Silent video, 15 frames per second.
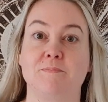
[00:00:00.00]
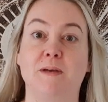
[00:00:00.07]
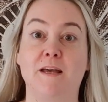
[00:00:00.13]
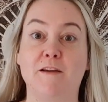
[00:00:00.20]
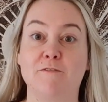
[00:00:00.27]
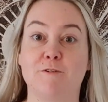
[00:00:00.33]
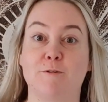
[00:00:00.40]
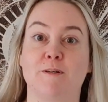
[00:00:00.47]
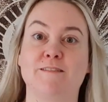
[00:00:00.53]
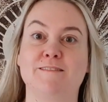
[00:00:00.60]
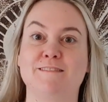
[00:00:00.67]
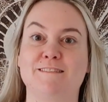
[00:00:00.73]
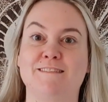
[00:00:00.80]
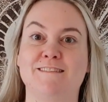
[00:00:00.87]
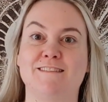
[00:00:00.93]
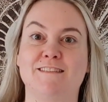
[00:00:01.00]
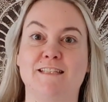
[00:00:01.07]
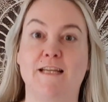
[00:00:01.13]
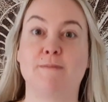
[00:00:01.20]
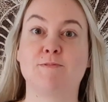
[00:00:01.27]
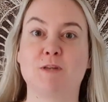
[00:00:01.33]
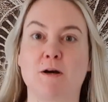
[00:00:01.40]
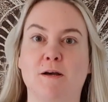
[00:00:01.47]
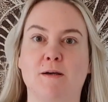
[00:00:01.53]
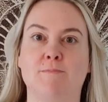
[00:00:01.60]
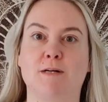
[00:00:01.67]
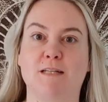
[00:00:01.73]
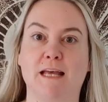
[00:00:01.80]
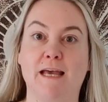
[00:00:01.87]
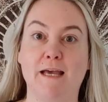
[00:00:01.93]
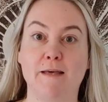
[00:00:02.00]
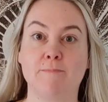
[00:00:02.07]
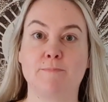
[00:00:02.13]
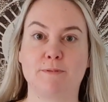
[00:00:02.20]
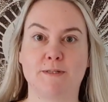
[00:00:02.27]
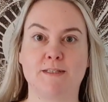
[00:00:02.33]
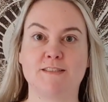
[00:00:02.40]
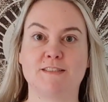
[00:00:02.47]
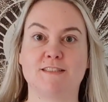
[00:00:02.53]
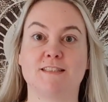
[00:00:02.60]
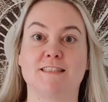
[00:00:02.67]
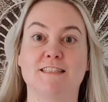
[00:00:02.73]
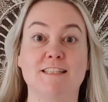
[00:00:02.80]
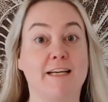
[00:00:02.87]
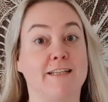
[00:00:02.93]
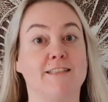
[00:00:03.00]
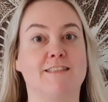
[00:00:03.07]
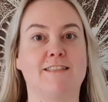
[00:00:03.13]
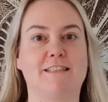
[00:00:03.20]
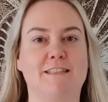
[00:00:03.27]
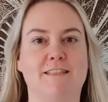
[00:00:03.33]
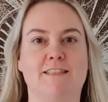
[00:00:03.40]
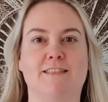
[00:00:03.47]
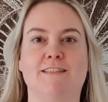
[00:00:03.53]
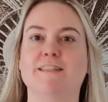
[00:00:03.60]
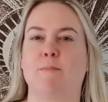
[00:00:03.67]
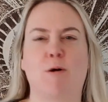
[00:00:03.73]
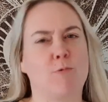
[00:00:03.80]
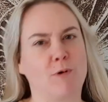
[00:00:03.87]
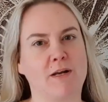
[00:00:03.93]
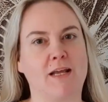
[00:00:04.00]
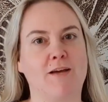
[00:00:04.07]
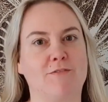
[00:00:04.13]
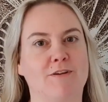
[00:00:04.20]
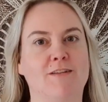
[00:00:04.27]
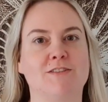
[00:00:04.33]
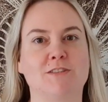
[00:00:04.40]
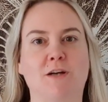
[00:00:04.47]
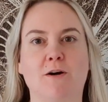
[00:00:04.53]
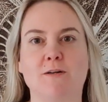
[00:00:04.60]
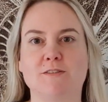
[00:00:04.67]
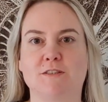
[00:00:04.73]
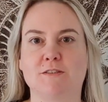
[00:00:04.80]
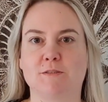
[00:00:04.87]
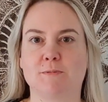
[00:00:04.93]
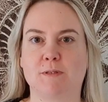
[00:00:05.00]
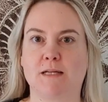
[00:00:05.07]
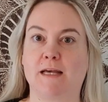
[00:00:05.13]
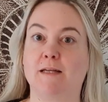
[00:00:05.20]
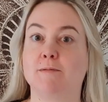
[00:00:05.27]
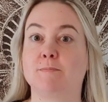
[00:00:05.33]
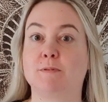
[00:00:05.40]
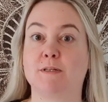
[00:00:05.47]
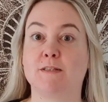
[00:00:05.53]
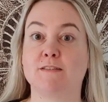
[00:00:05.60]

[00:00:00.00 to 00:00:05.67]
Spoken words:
Hey everyone! Today I'm talking about N+, the second season. About 1.5 years ago I talked about N+,